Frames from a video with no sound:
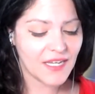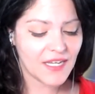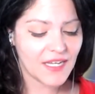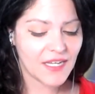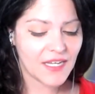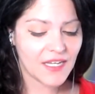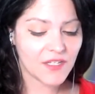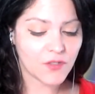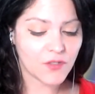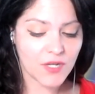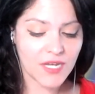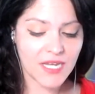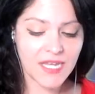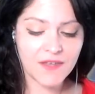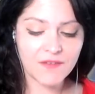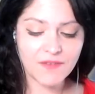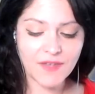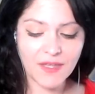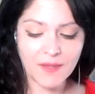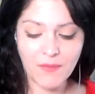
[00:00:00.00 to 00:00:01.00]

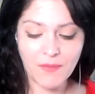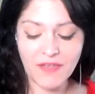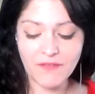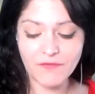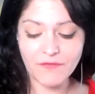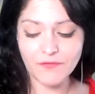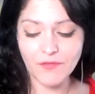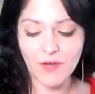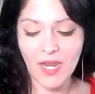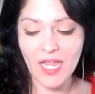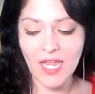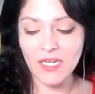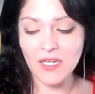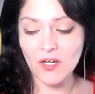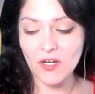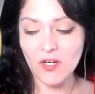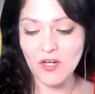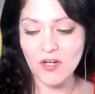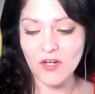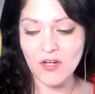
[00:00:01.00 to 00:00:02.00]
grieve. And my friend,
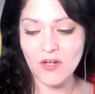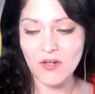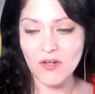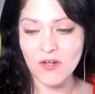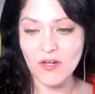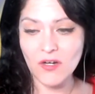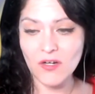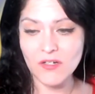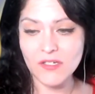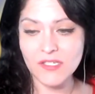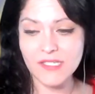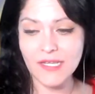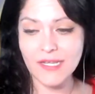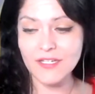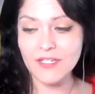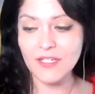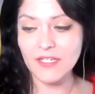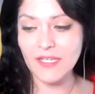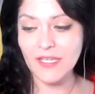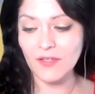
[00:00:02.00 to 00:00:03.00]
her
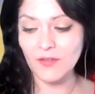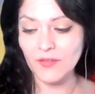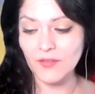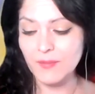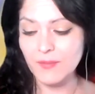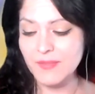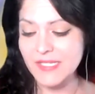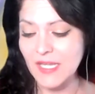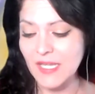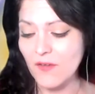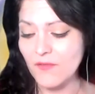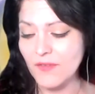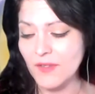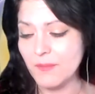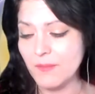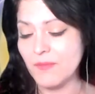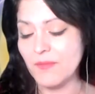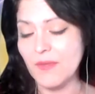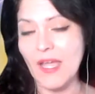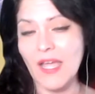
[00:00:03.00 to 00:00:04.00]
son killed himself,
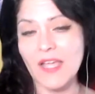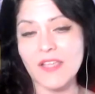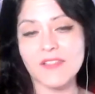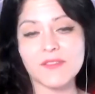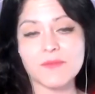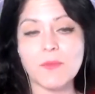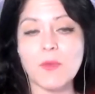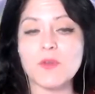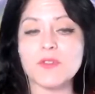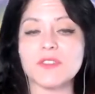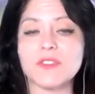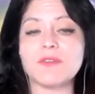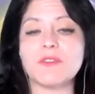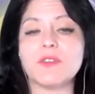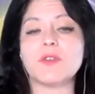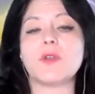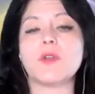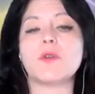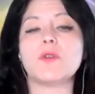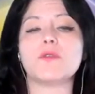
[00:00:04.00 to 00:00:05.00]
and as most of you
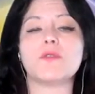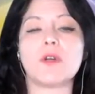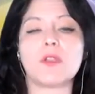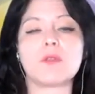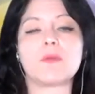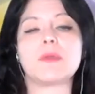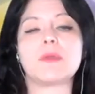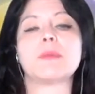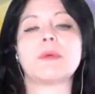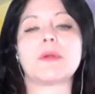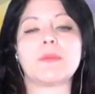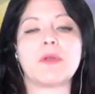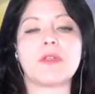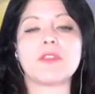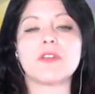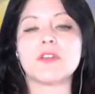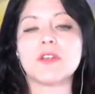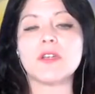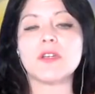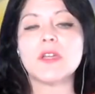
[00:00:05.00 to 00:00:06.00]
know who follow me, my
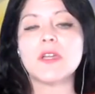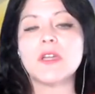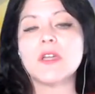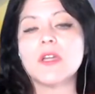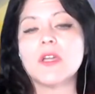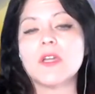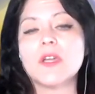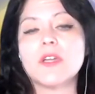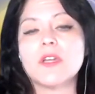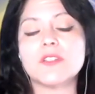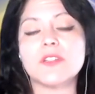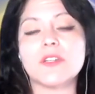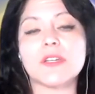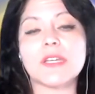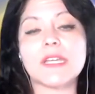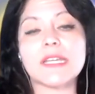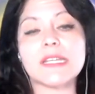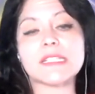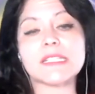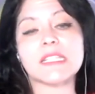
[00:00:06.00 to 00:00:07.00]
brother took
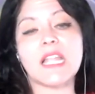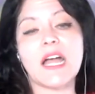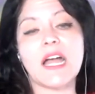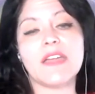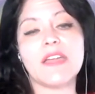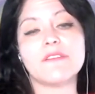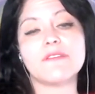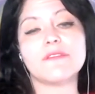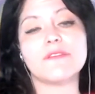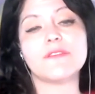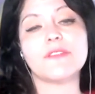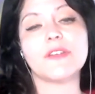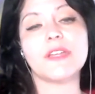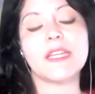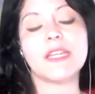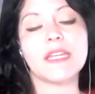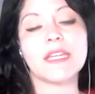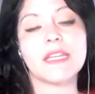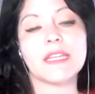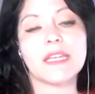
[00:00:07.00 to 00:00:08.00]
his life
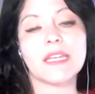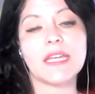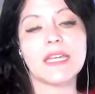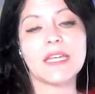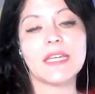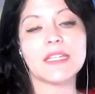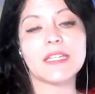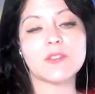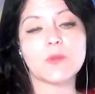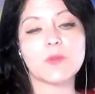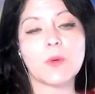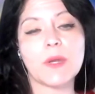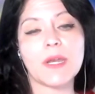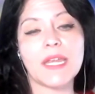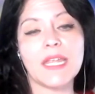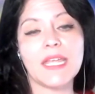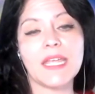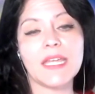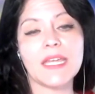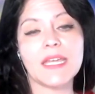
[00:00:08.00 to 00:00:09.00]
in
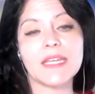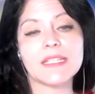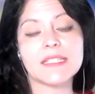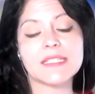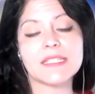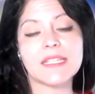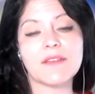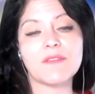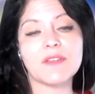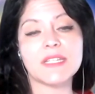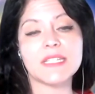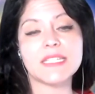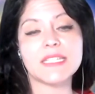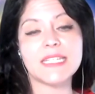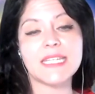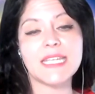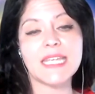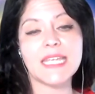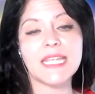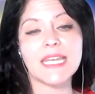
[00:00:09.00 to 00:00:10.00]

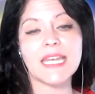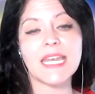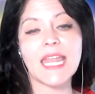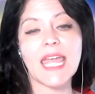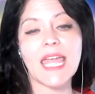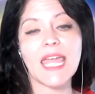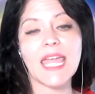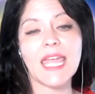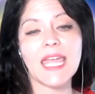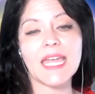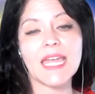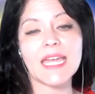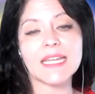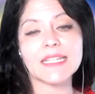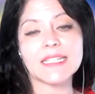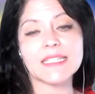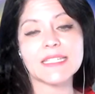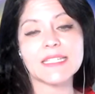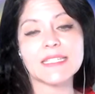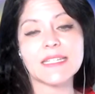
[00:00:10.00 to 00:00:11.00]
2017. And